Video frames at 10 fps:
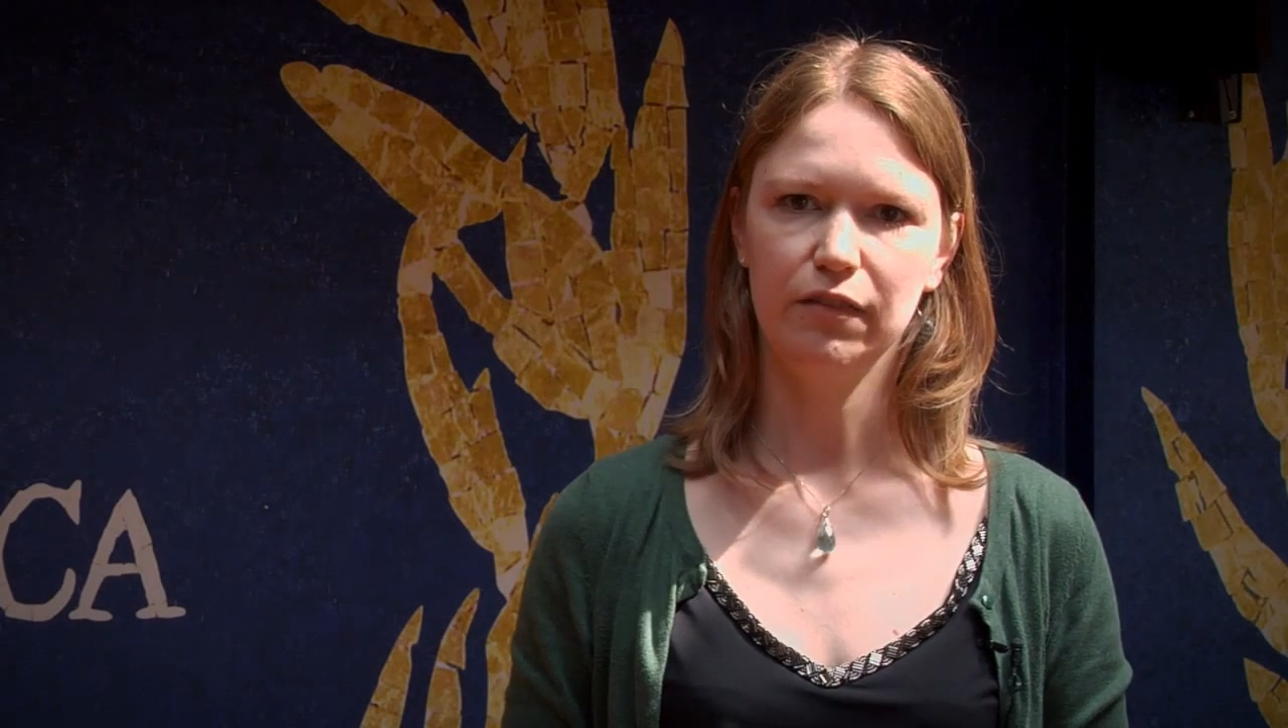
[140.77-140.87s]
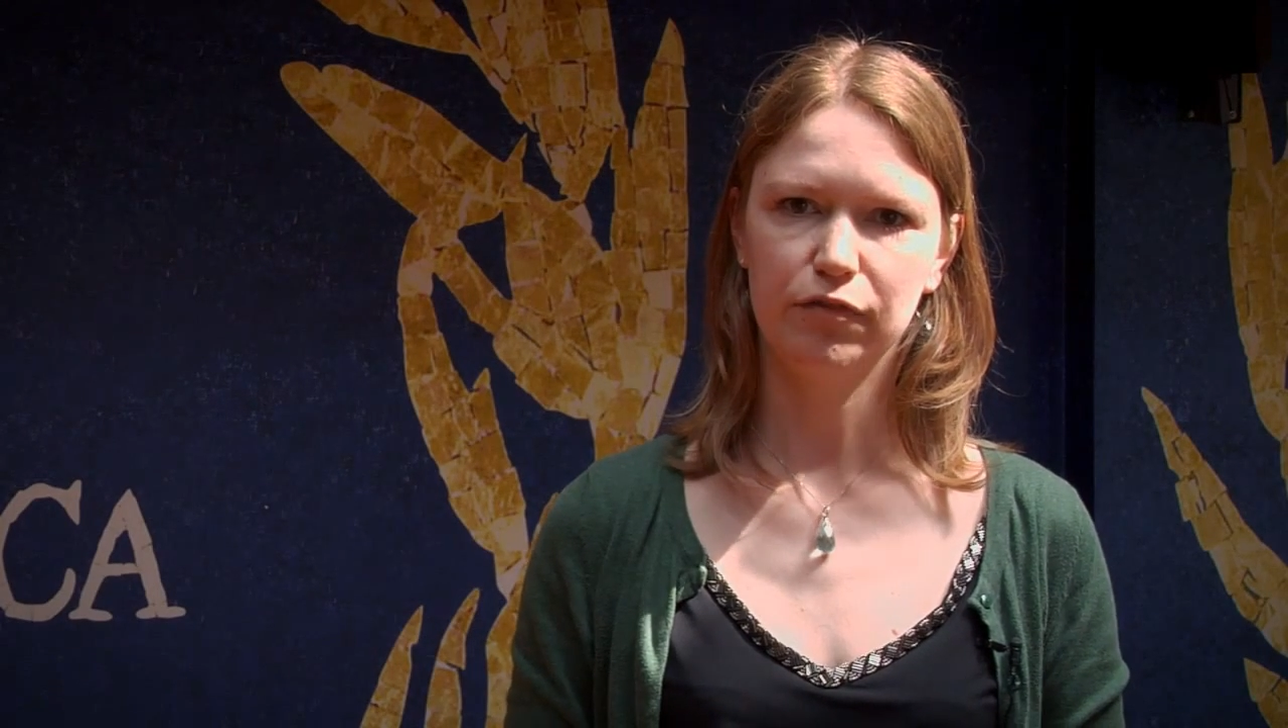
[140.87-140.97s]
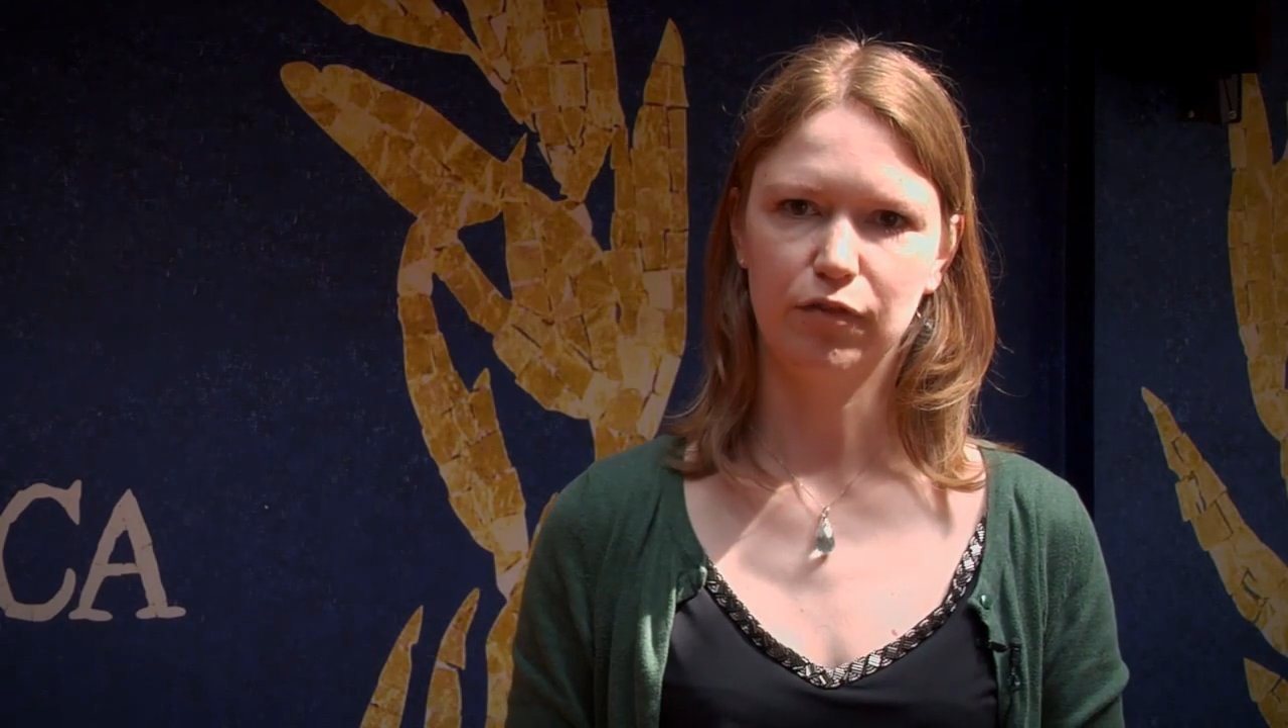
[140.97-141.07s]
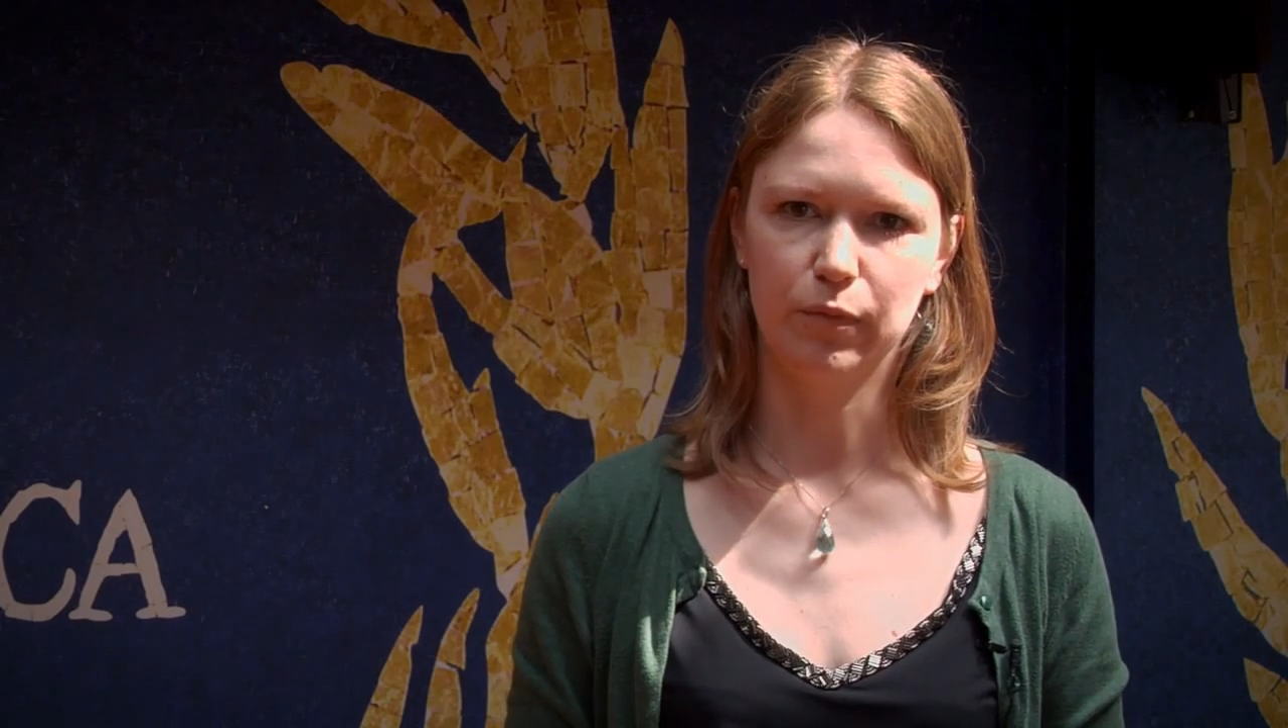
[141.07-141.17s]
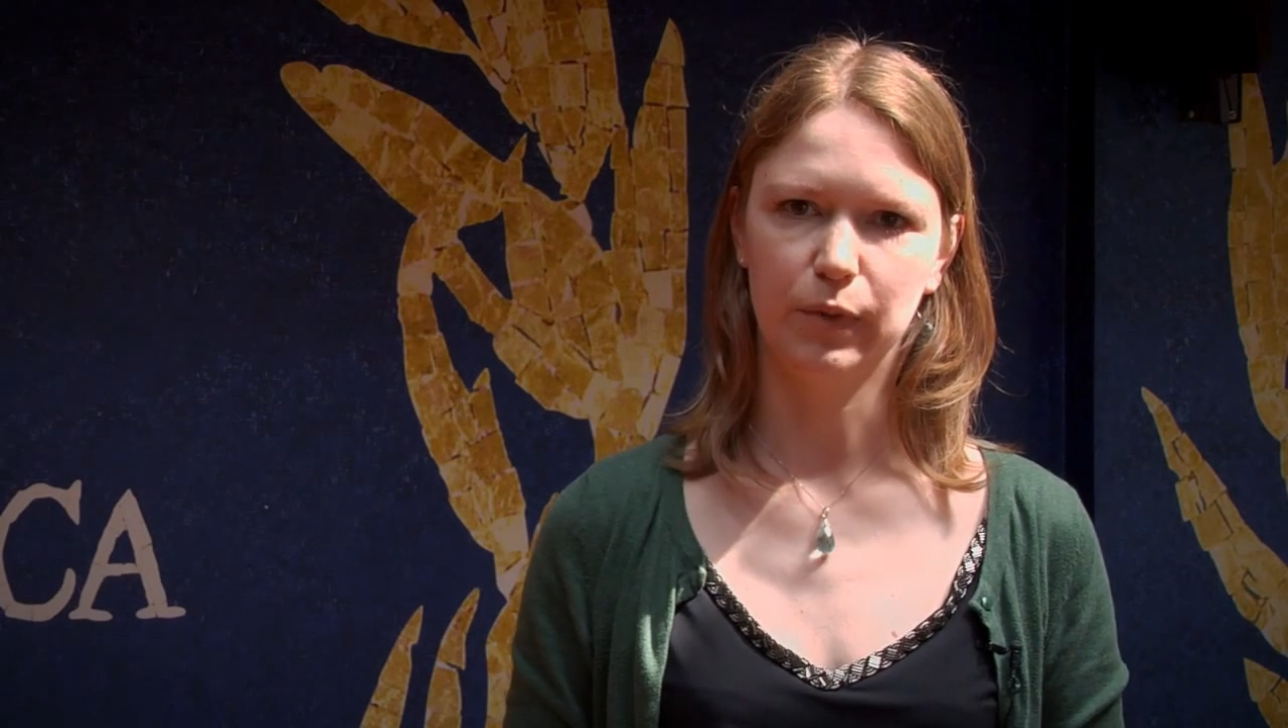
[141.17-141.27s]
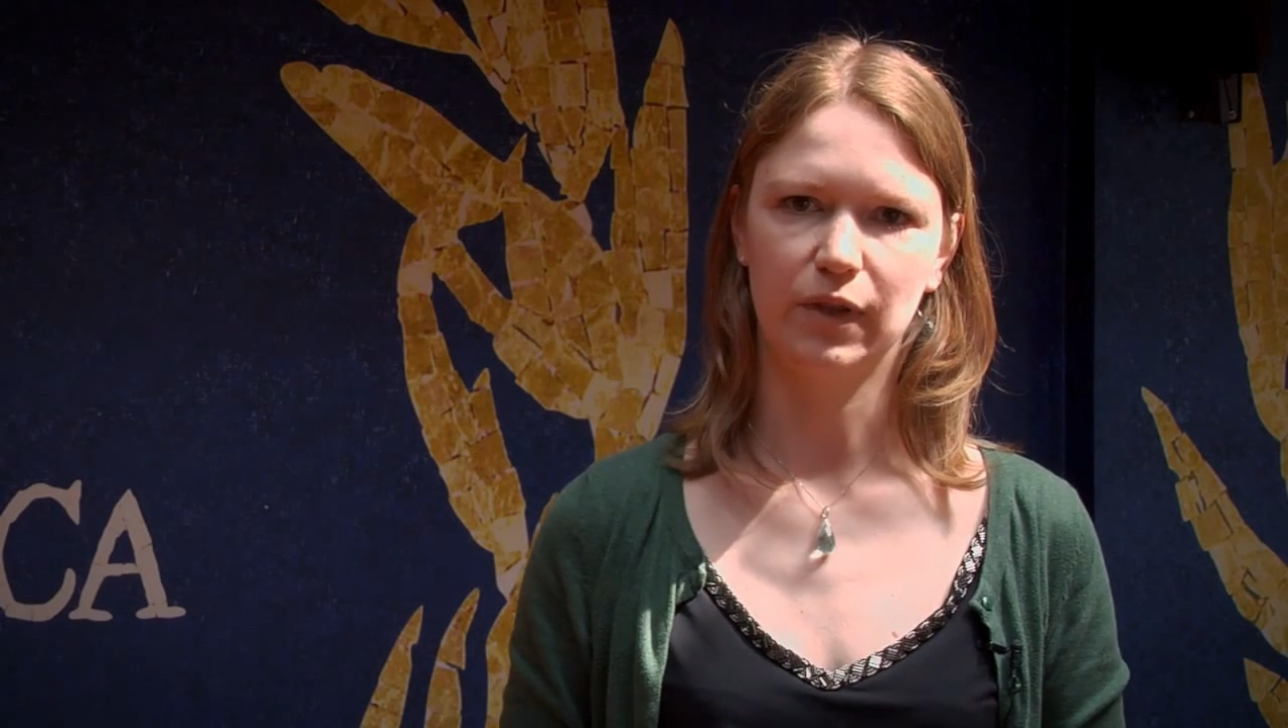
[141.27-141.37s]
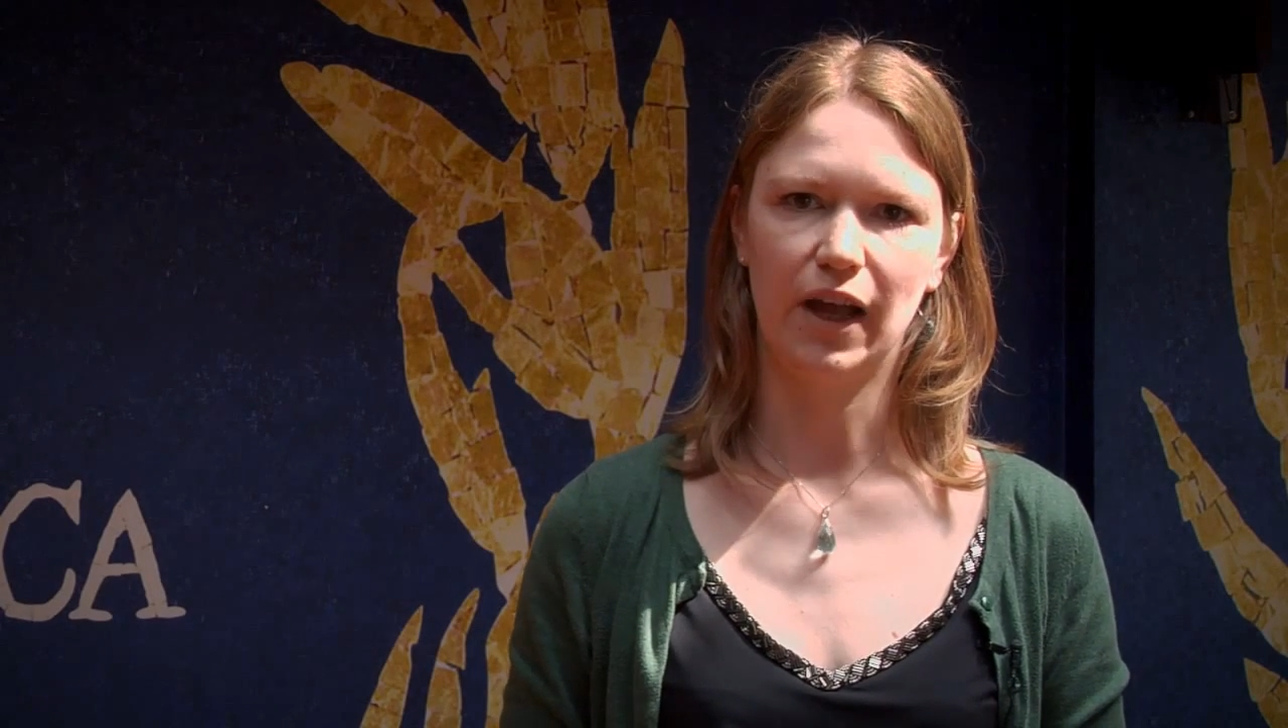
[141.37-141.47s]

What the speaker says: informal